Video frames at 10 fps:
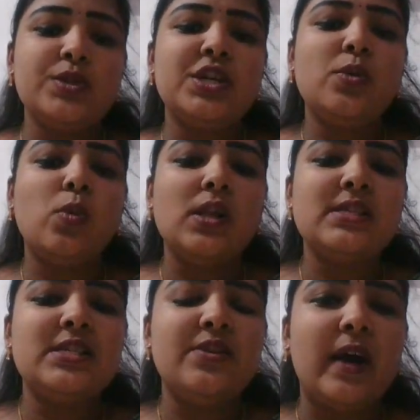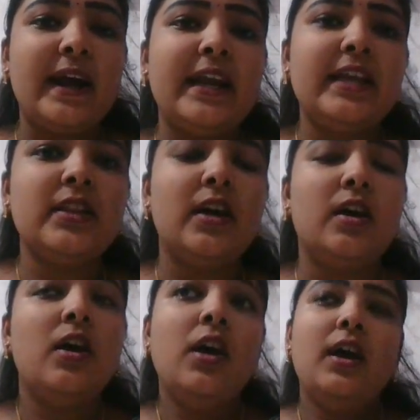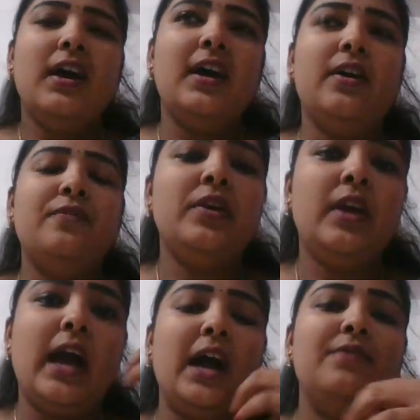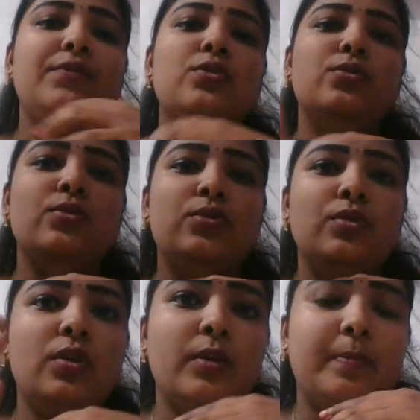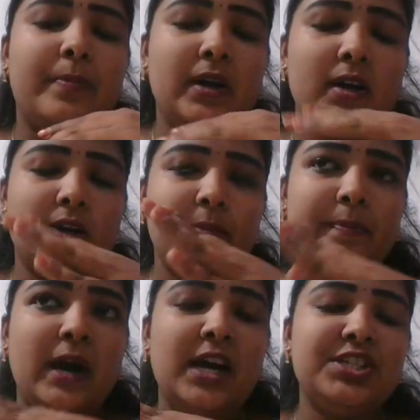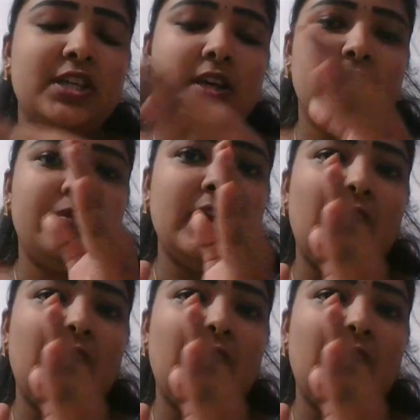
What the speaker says: which involves dividing the we have to partition